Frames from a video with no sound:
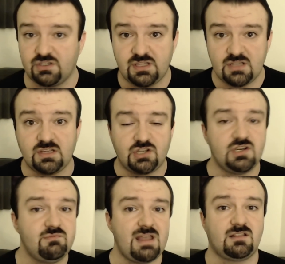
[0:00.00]
legally
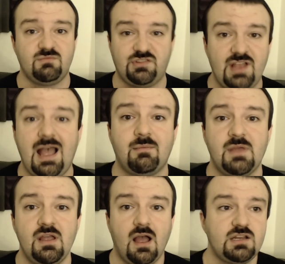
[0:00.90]
couldn't make them stop.
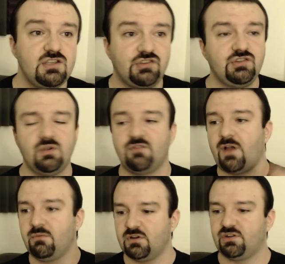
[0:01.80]
How do you sue? If
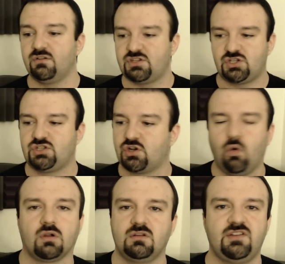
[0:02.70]
I were to go to, to
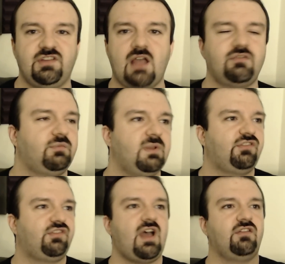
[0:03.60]
court, let's say I've spent
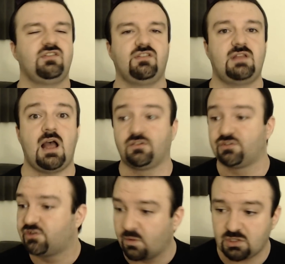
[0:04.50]
thousands of
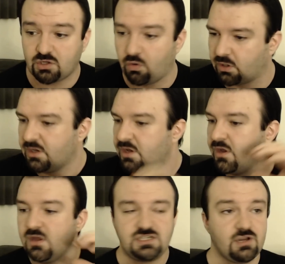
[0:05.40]
dollars going to court,
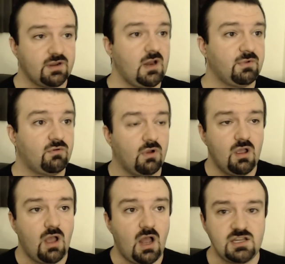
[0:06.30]
tearing it up in court.
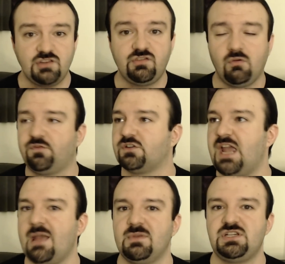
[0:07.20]
How do you sue? Well, for
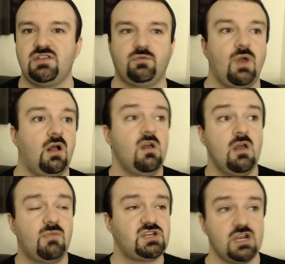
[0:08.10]
damages. Well,
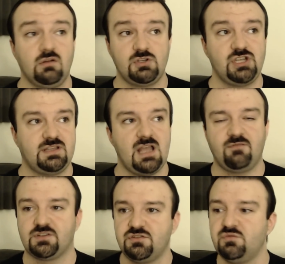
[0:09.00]
my channel was shut down
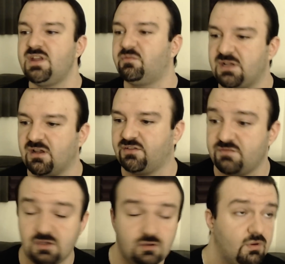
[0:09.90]
for two weeks because
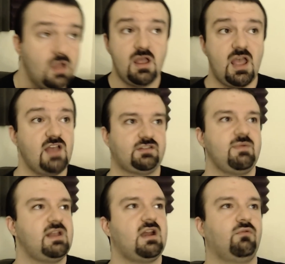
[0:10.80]
of you.
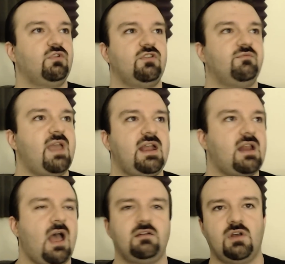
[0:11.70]
Estimated I would have made,
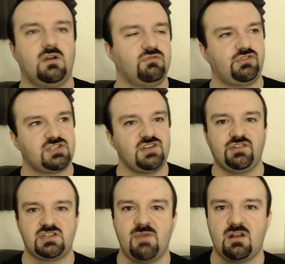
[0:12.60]
I don't know, such and
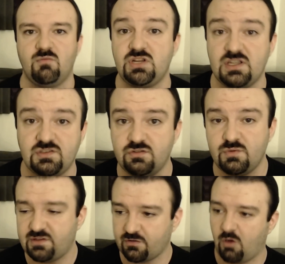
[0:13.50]
such amount of money in two
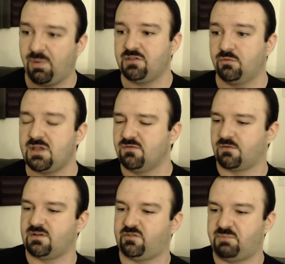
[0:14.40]
weeks. Oh, by the way, you've
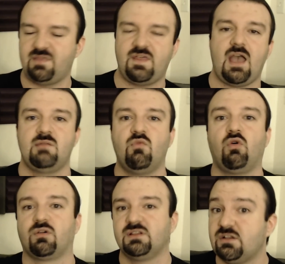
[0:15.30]
already spent that and
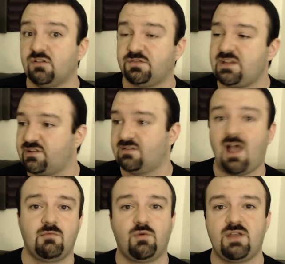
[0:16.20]
more in legal fees and
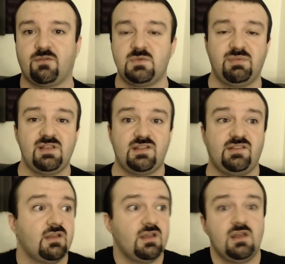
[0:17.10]
time away from your business.